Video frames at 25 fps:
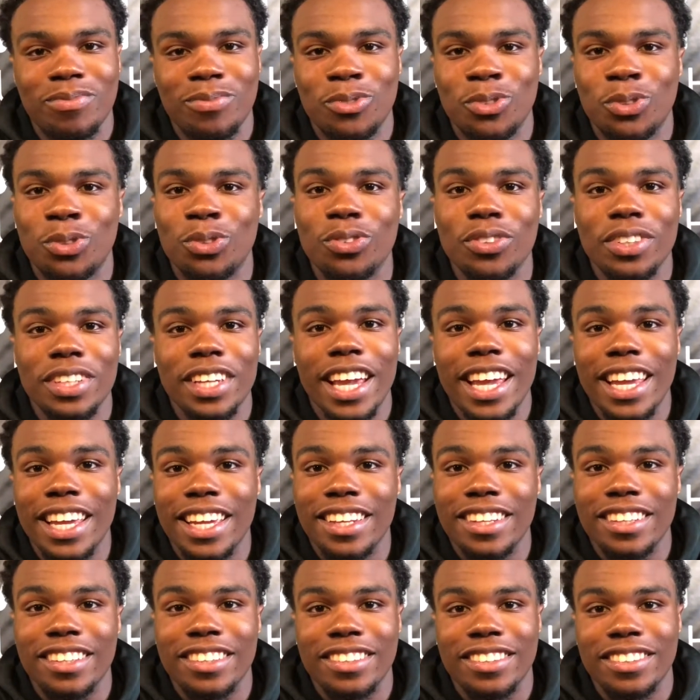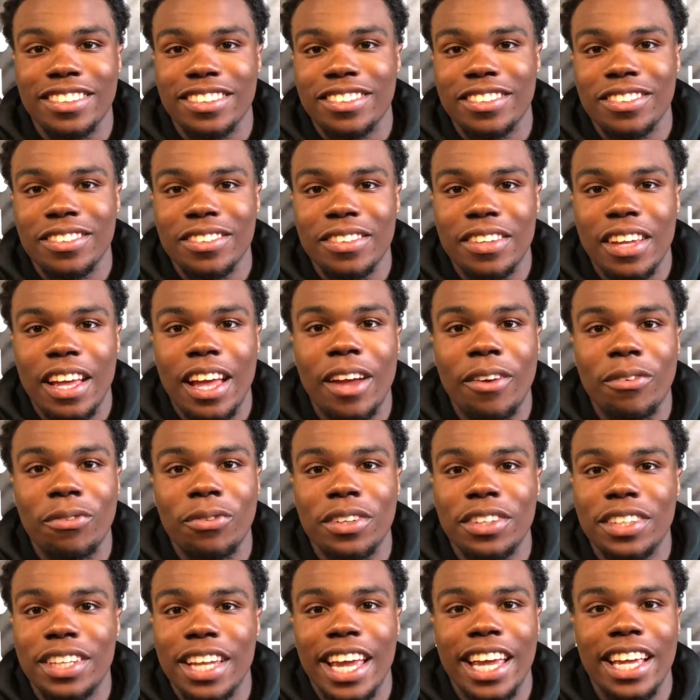create.
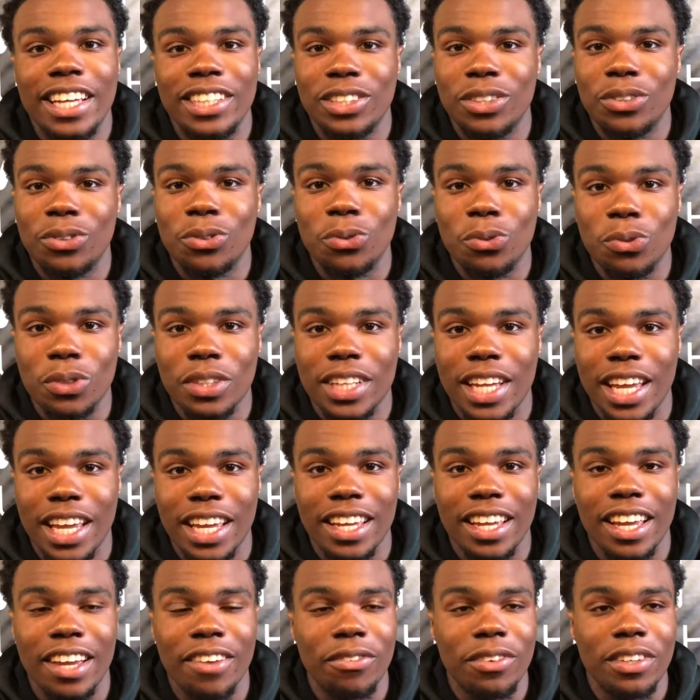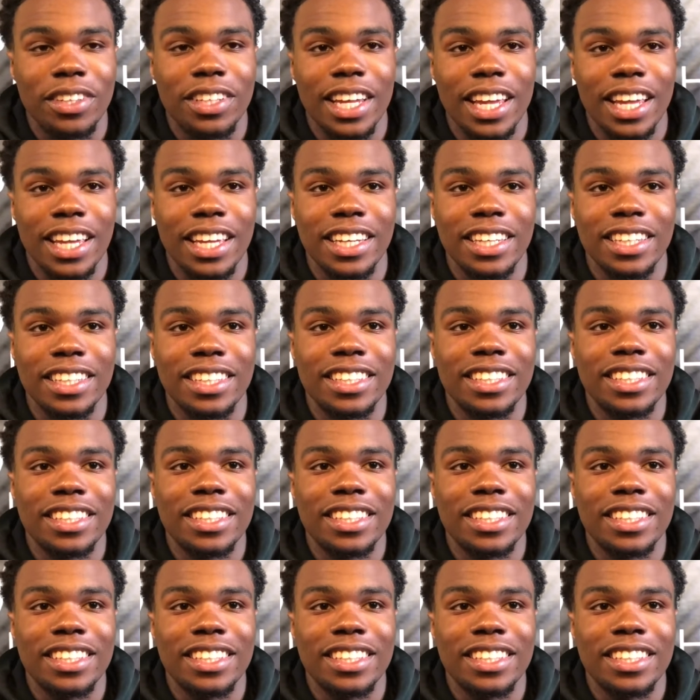Every day is a new day. Every day